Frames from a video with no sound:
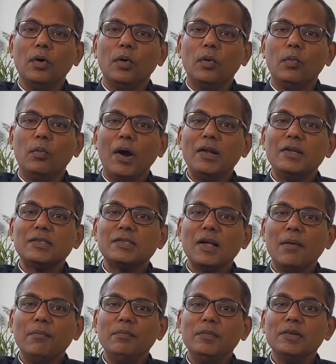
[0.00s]
while
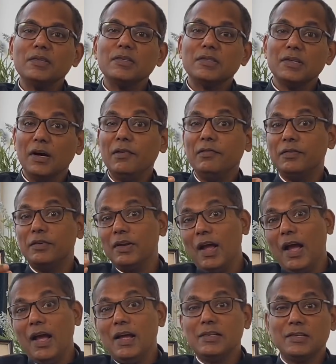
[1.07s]
some served
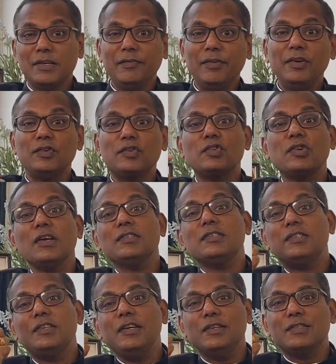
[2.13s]
as even
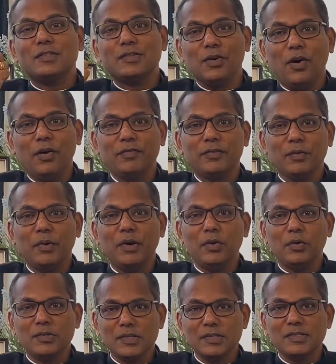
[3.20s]
trustees of the
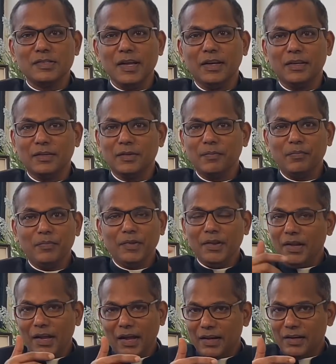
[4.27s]
widow's estate.
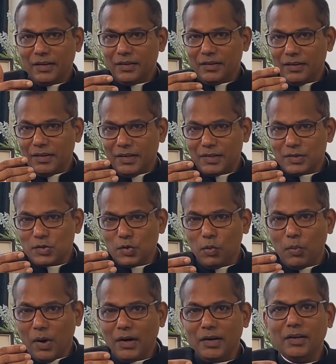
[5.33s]
And it is no
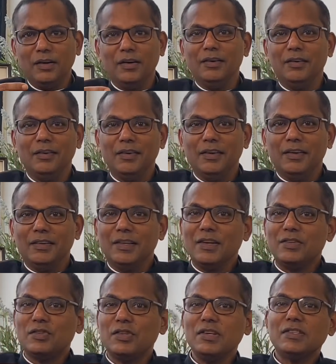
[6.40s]
wonder
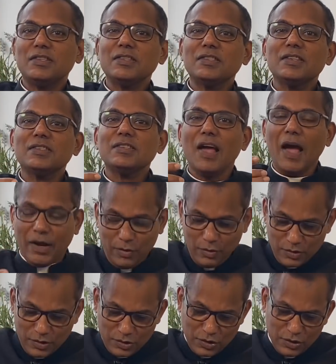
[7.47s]
that Jesus'
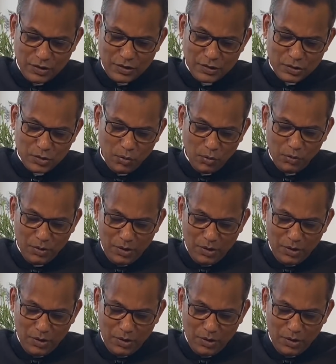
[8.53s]
accusation is so